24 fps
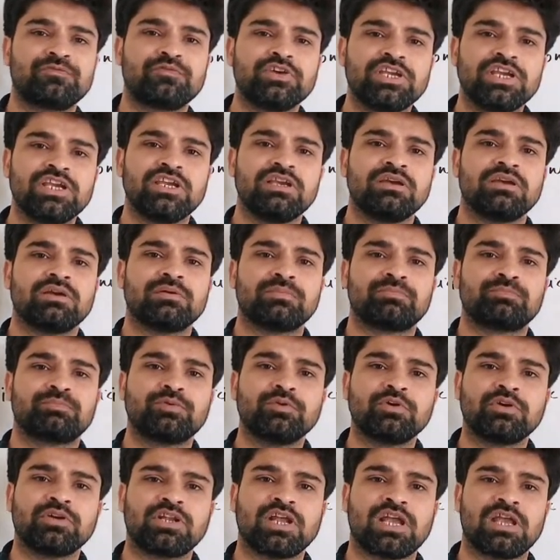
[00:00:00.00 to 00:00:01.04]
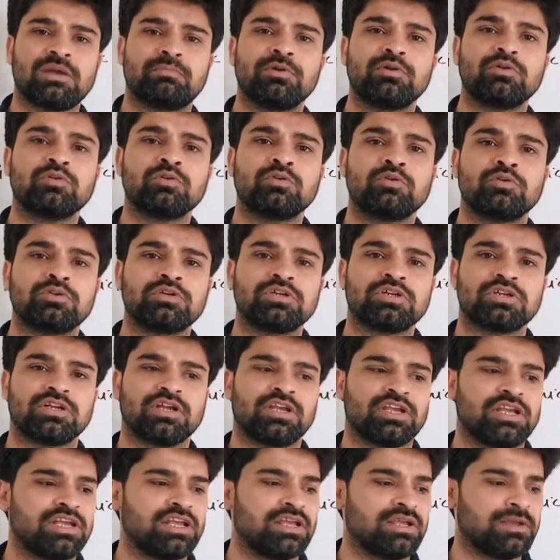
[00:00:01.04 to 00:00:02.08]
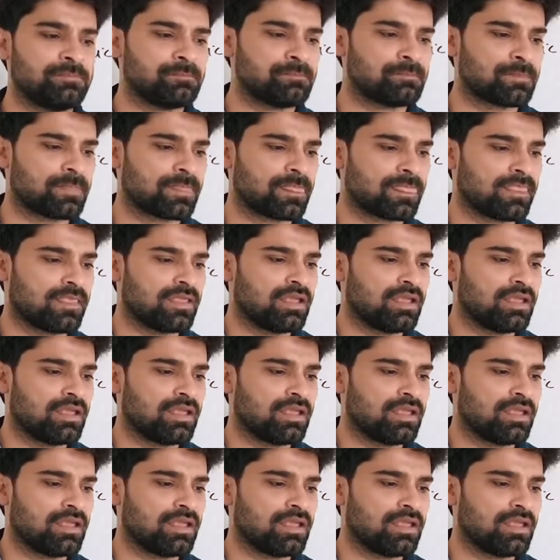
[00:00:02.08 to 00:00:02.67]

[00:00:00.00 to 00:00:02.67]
we put a balloon in,